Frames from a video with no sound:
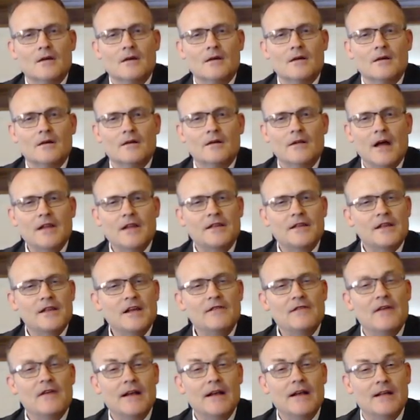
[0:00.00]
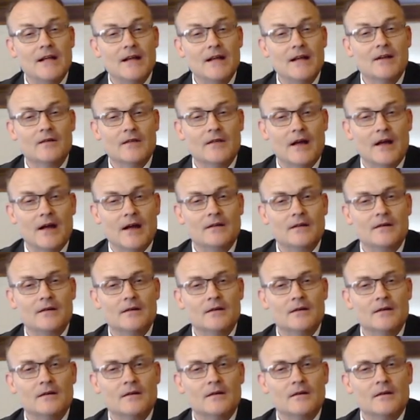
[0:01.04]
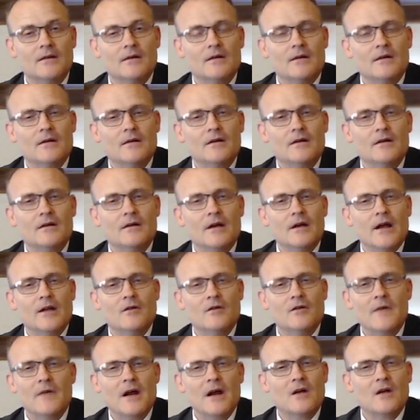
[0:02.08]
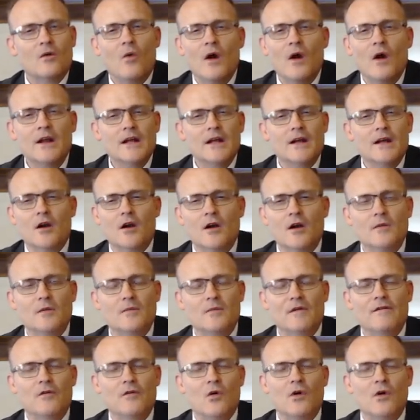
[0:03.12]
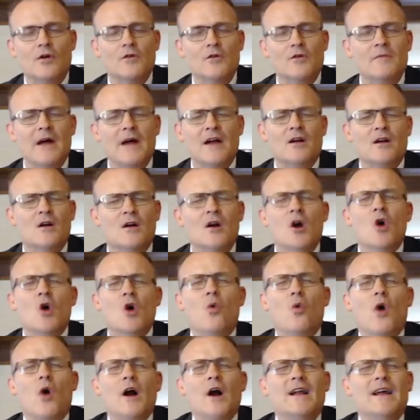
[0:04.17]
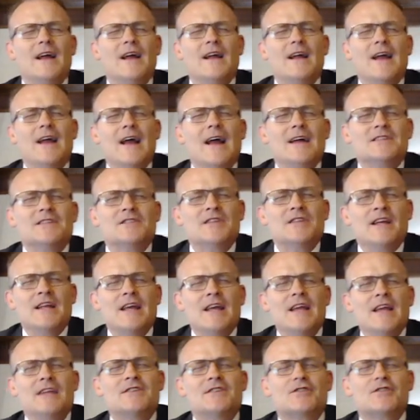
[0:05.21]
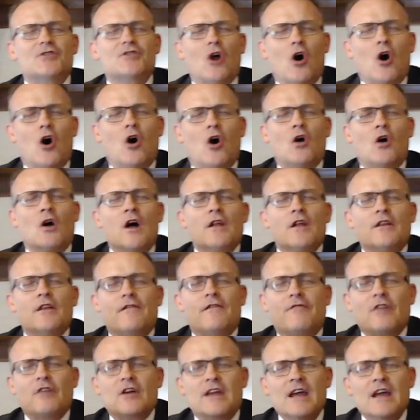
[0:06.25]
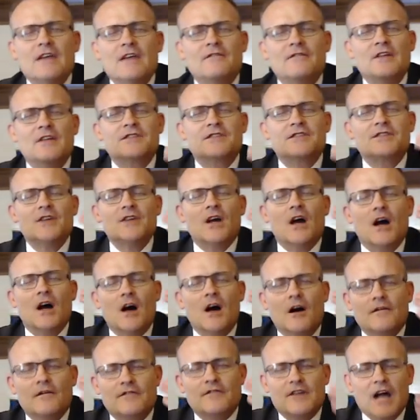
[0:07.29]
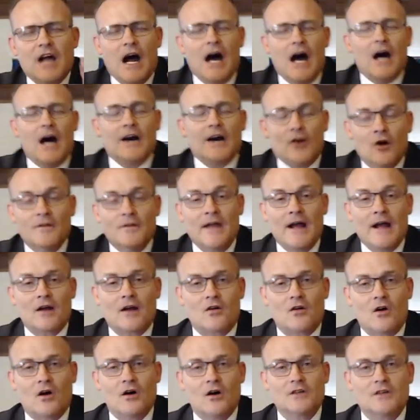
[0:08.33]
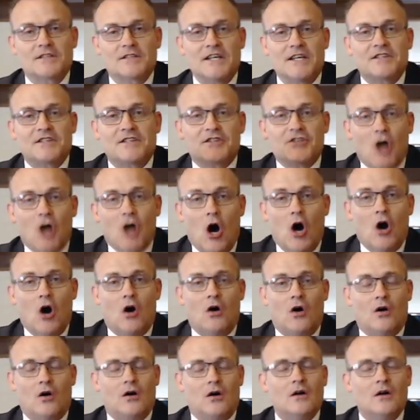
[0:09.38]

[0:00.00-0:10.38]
That thief had to hear that. And no matter what he had heard before, no matter what he had seen, he saw the forgiveness of God on that cross. He saw